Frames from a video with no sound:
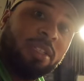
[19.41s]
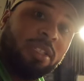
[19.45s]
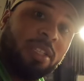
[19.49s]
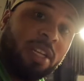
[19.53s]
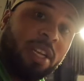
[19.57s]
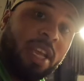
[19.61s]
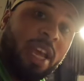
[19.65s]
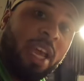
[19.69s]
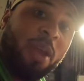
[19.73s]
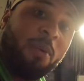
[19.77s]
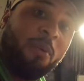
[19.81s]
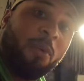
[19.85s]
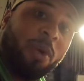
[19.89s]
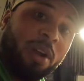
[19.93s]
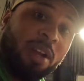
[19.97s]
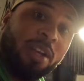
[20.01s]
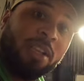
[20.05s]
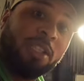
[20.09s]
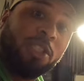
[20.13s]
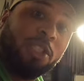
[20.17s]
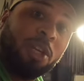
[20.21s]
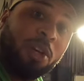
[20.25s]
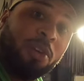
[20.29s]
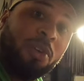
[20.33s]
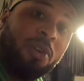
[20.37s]
Today, we're
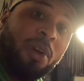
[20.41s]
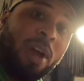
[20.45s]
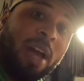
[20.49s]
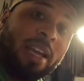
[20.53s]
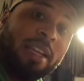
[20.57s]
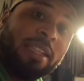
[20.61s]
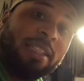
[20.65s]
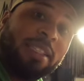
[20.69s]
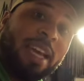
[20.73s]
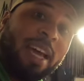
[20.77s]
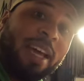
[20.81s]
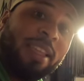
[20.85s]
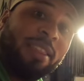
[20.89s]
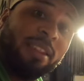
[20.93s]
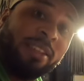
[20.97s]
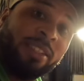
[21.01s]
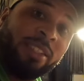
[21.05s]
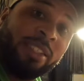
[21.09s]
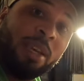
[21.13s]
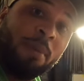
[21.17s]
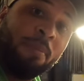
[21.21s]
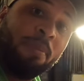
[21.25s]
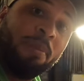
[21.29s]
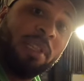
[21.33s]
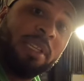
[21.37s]
gonna show you how to tie the
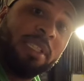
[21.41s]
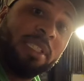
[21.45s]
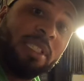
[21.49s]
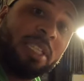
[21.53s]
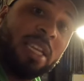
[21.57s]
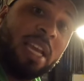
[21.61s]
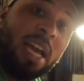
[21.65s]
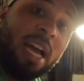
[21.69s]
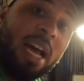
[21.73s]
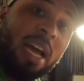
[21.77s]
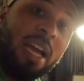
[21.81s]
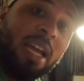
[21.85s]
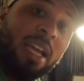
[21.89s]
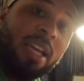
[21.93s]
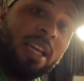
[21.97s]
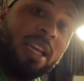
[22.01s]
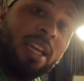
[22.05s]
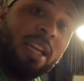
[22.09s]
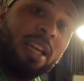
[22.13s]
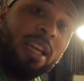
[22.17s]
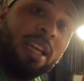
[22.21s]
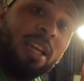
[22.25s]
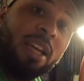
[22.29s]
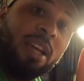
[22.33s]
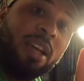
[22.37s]
simplest knot
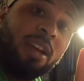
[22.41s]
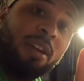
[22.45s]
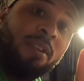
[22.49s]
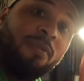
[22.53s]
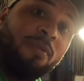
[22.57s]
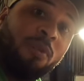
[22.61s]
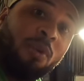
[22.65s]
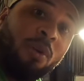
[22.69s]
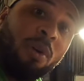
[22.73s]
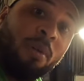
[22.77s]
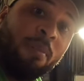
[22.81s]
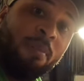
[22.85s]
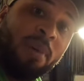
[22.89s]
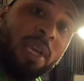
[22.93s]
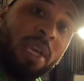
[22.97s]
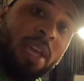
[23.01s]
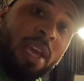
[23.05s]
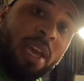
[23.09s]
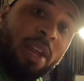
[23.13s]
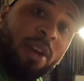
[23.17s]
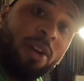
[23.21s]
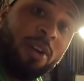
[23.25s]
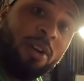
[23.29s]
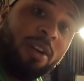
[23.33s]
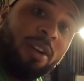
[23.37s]
for a
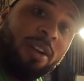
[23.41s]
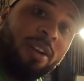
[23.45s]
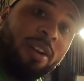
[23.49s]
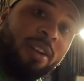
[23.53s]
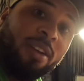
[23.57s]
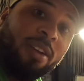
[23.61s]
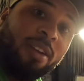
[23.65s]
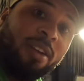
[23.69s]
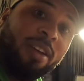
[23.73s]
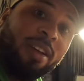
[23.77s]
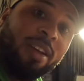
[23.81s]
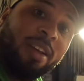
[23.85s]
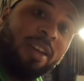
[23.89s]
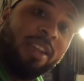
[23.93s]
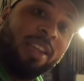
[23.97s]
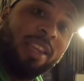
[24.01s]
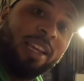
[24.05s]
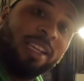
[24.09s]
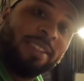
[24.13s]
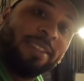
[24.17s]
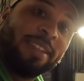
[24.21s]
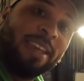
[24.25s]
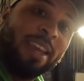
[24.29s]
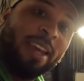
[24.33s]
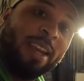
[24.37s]
beginner.
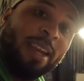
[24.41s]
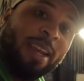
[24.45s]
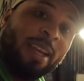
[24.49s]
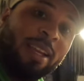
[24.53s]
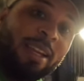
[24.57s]
Let's get